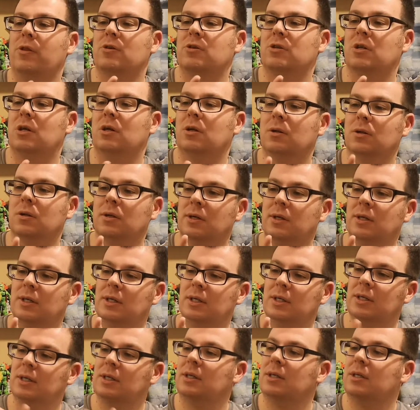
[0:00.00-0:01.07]
There's a little
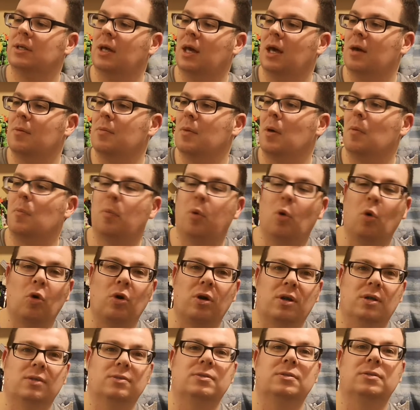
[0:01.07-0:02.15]
port
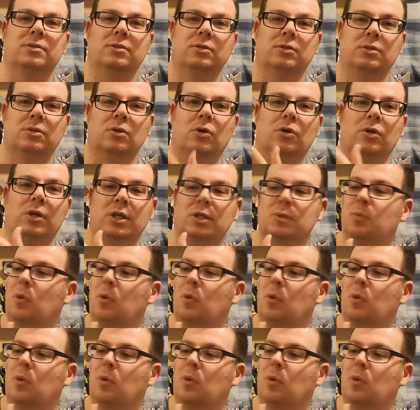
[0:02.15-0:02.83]
on his